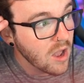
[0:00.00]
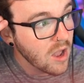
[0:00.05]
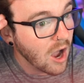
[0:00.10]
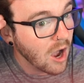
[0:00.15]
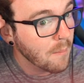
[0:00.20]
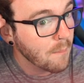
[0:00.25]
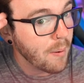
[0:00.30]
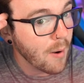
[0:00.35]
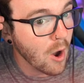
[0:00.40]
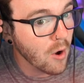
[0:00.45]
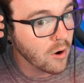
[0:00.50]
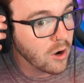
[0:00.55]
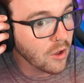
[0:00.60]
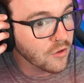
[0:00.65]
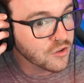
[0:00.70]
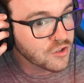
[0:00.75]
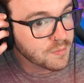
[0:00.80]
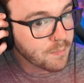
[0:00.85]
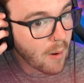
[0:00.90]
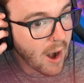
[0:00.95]

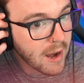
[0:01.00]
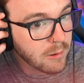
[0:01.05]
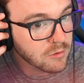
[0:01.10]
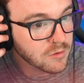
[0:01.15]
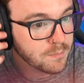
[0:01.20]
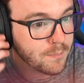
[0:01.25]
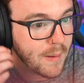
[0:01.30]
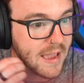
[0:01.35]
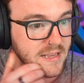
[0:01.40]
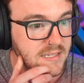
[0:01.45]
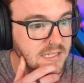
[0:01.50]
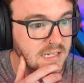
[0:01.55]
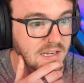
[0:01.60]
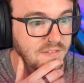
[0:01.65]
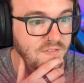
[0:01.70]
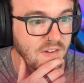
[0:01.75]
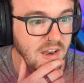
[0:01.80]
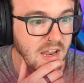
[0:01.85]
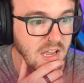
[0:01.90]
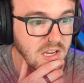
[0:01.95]
Empoleon sprite was basically
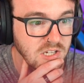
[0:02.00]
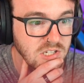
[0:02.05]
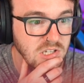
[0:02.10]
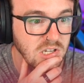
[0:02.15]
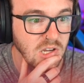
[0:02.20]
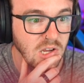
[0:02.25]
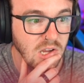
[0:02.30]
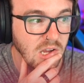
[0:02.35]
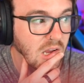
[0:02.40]
finished.